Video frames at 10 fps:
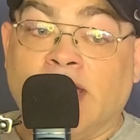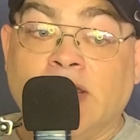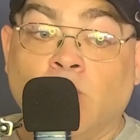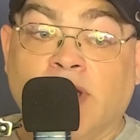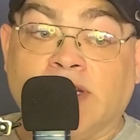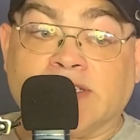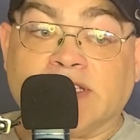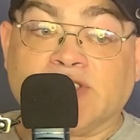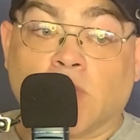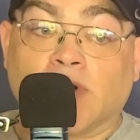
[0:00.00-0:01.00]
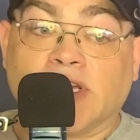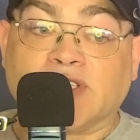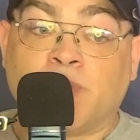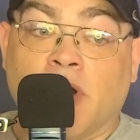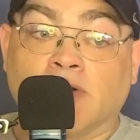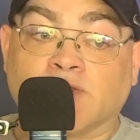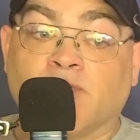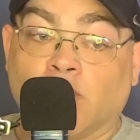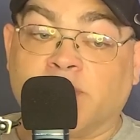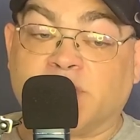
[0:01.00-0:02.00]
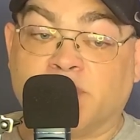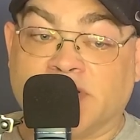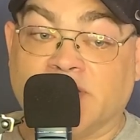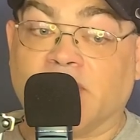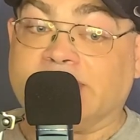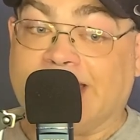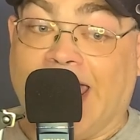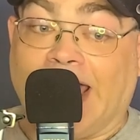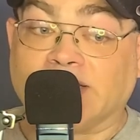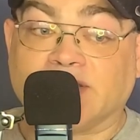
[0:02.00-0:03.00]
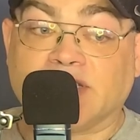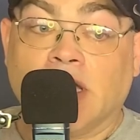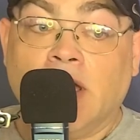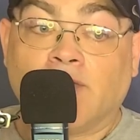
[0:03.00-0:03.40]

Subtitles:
any weaknesses or get spells for specific tasks.